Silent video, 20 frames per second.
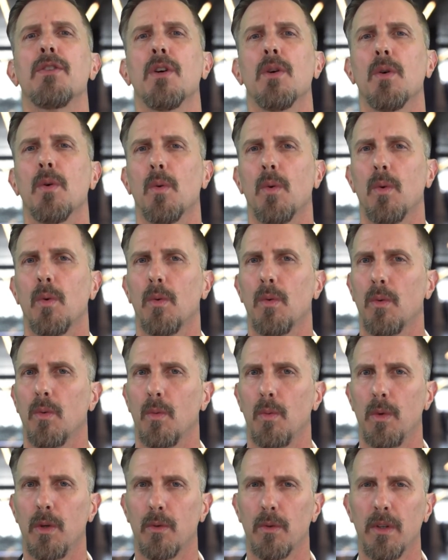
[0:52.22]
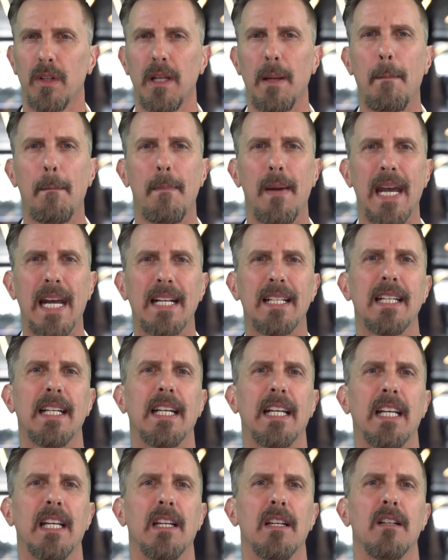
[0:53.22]
So we really baked
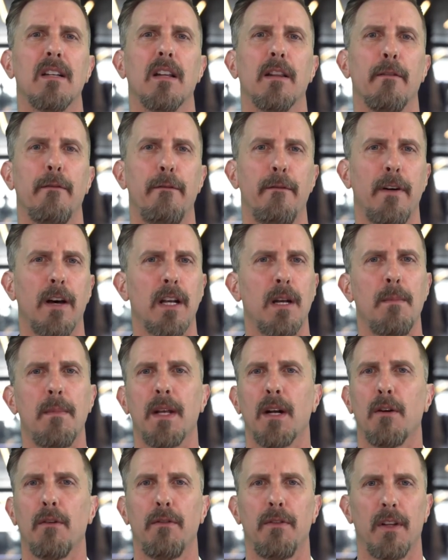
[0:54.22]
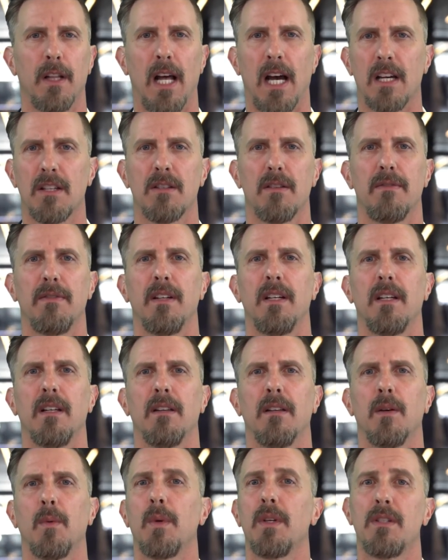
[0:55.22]
it into the fundamental
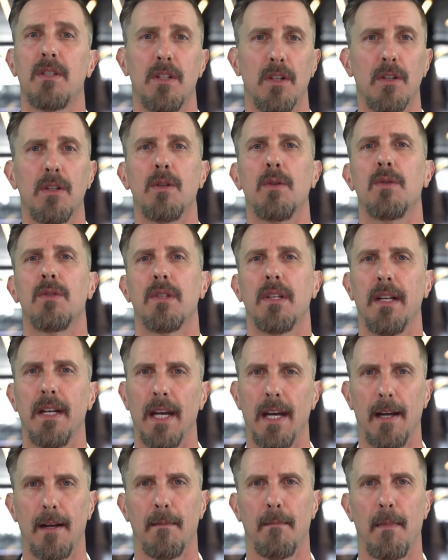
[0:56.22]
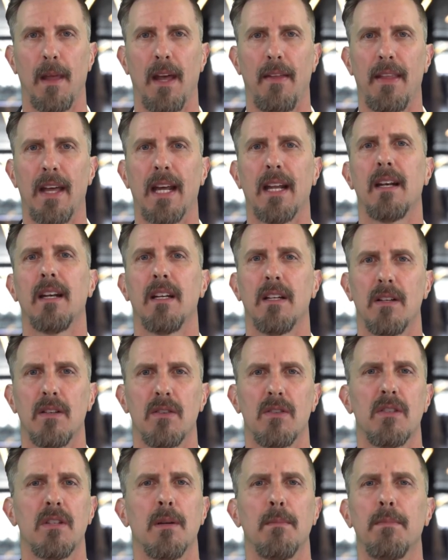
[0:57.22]
philosophy that we still use today, and that
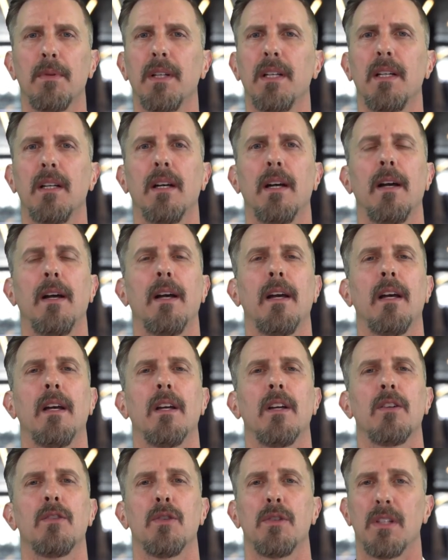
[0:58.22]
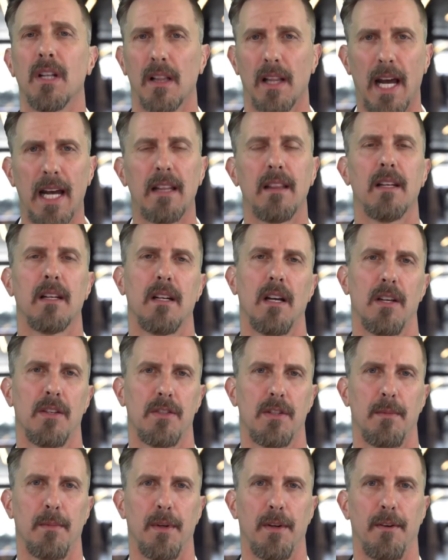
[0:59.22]
is simply to delight the
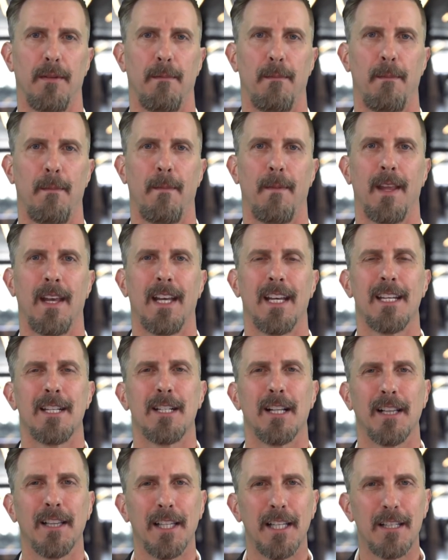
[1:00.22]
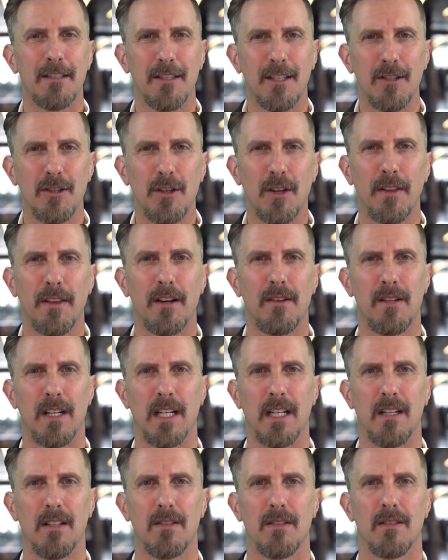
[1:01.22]
customer, to listen to their
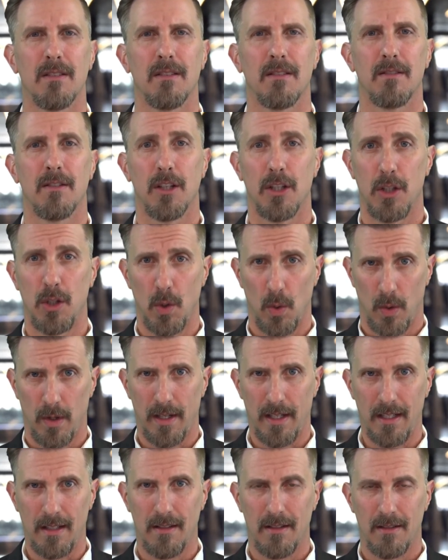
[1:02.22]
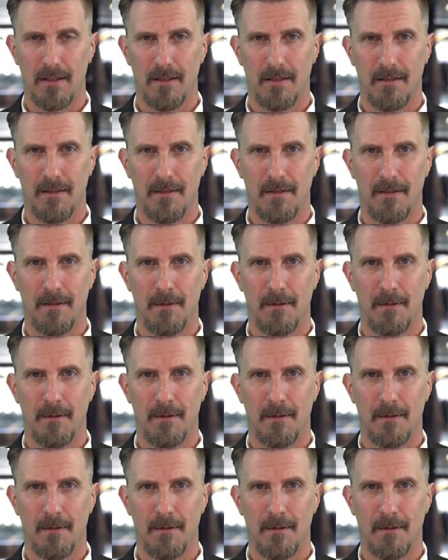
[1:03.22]
needs, to your needs,